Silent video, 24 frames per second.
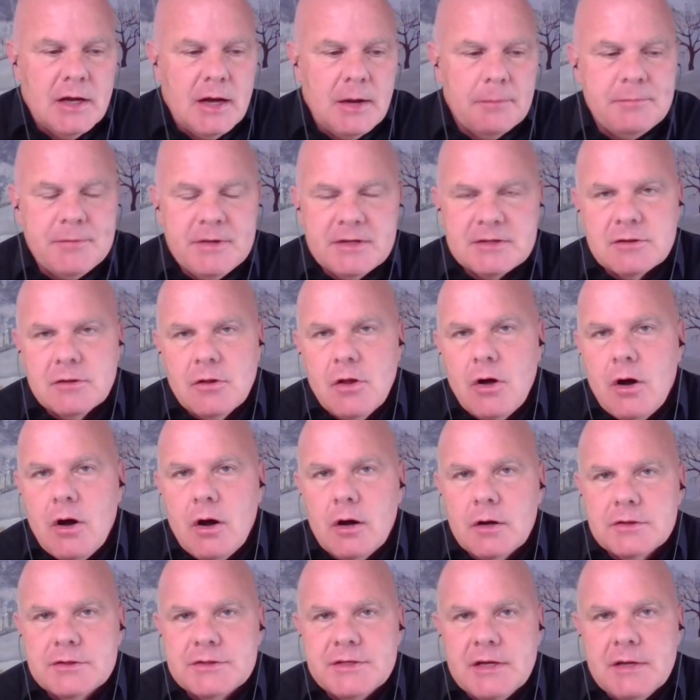up this
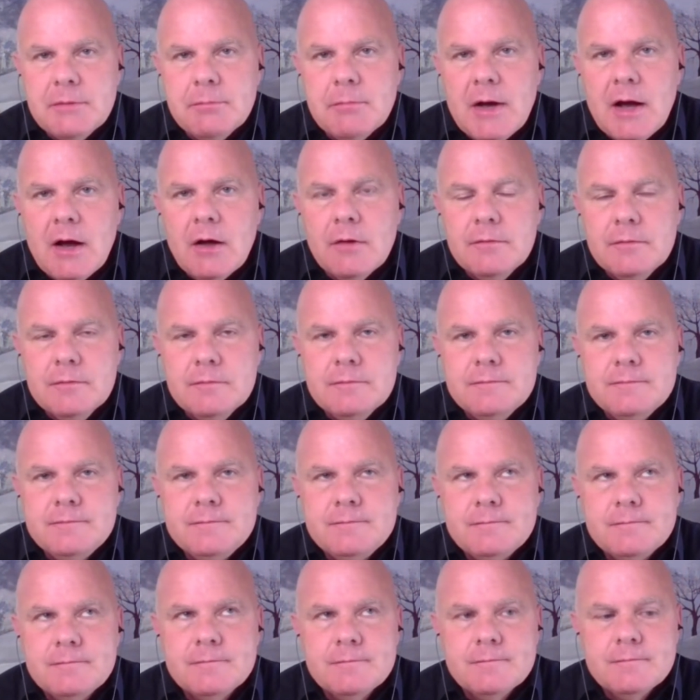long, steep mountain.
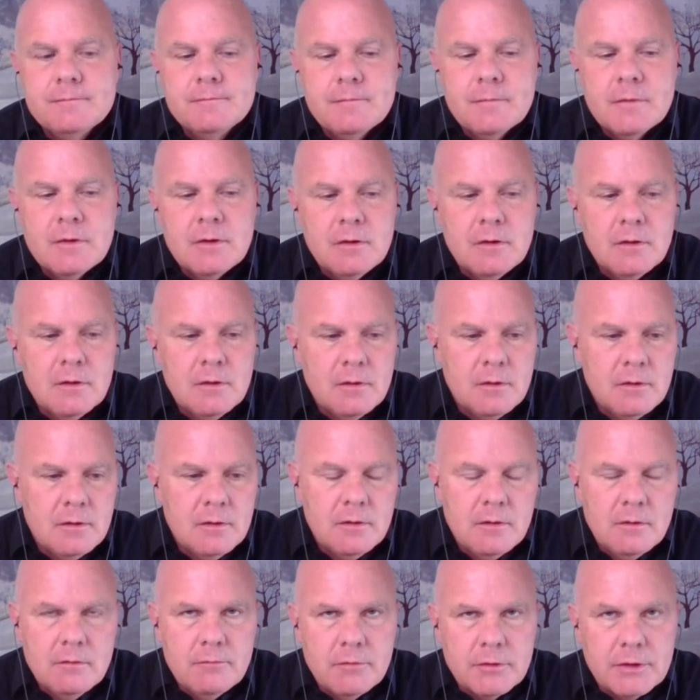
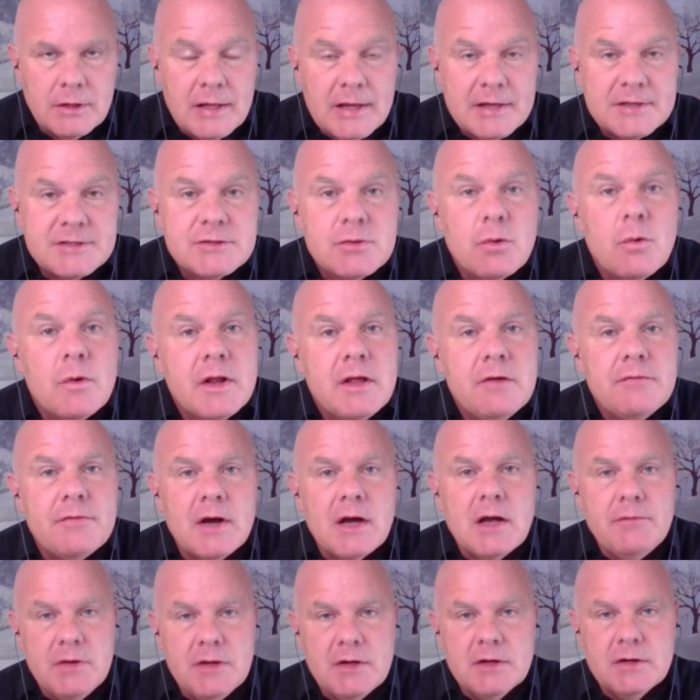For the last
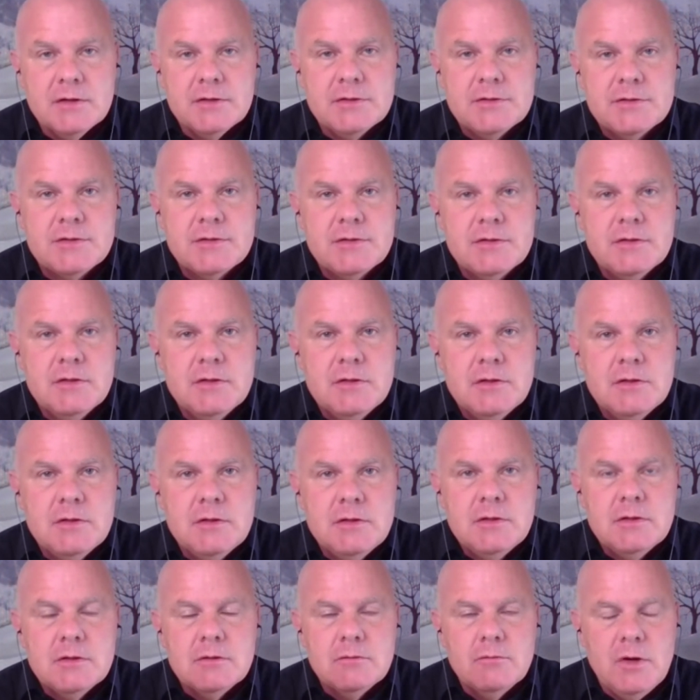25 years,
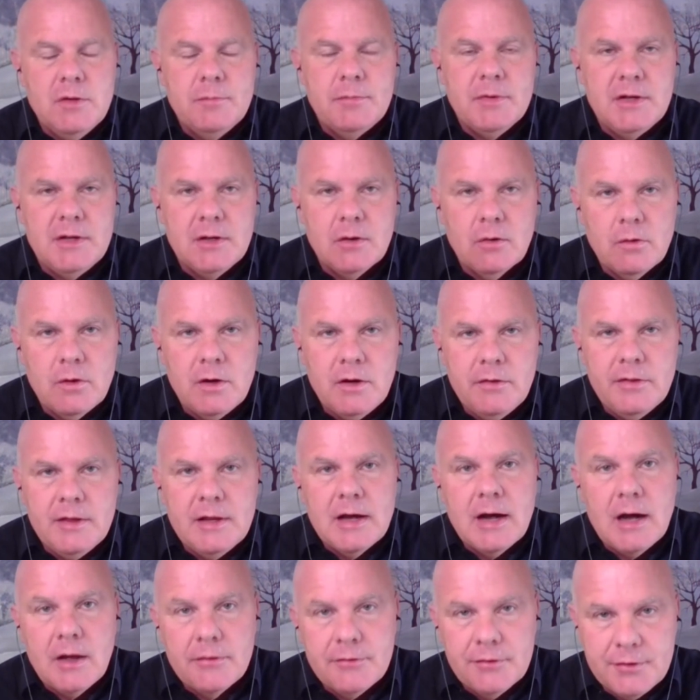we've been going the
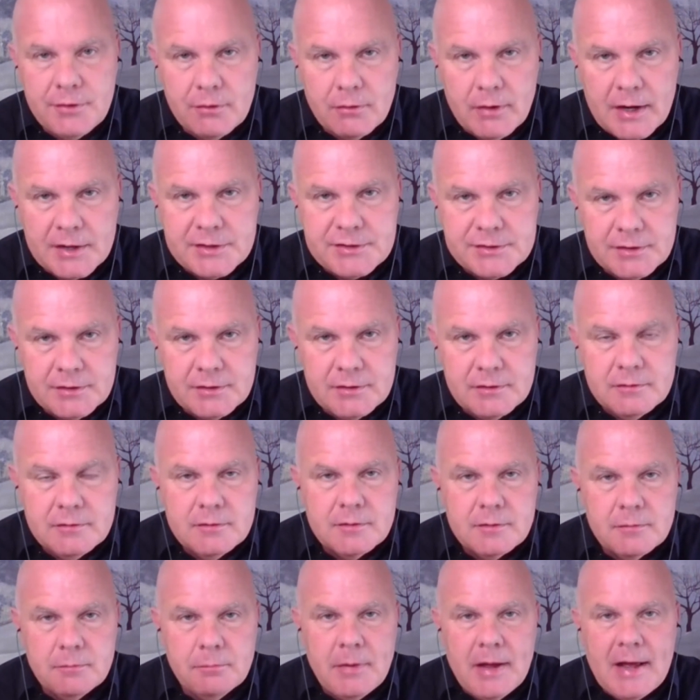other direction,
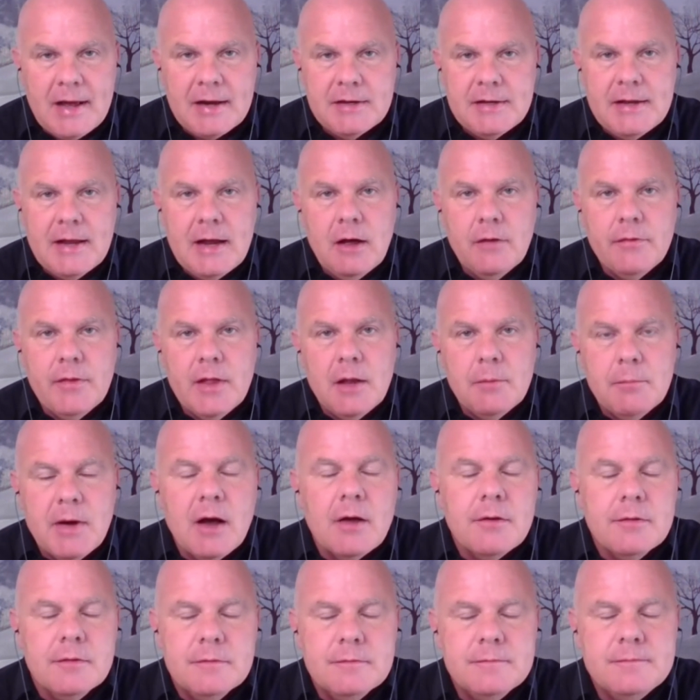back down that
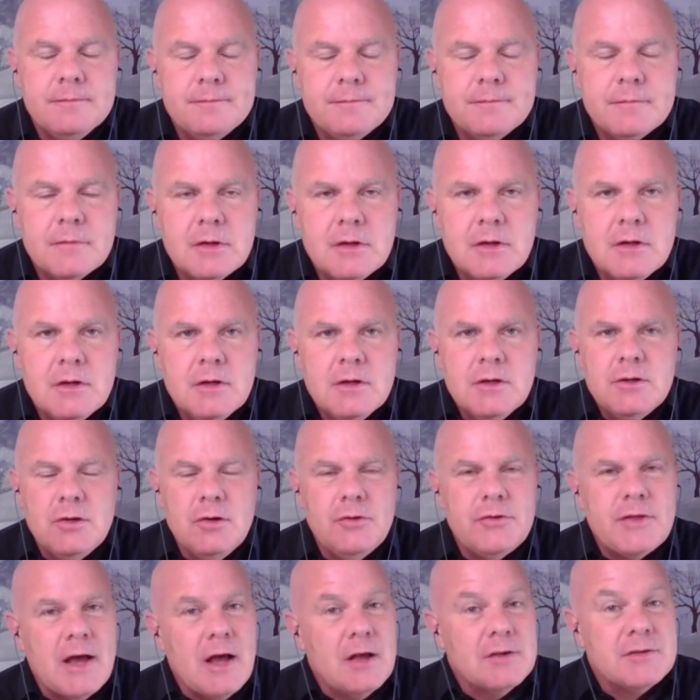mountain.
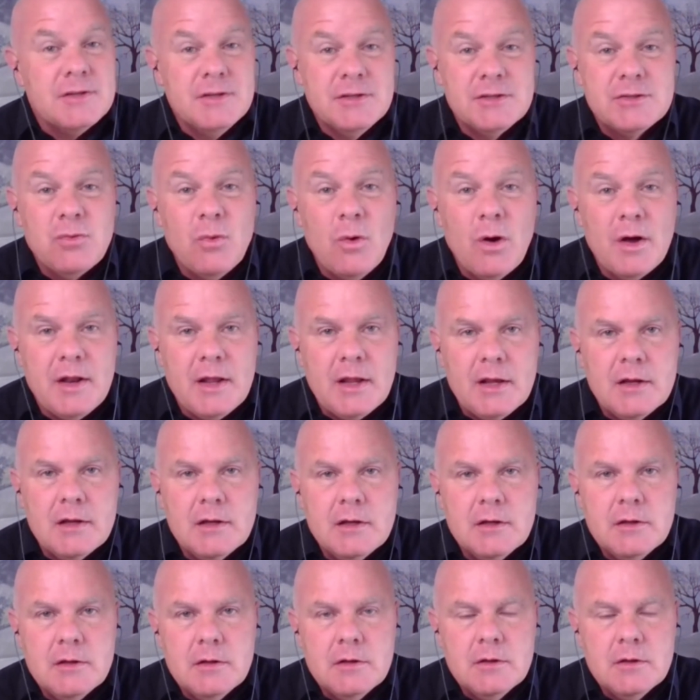2020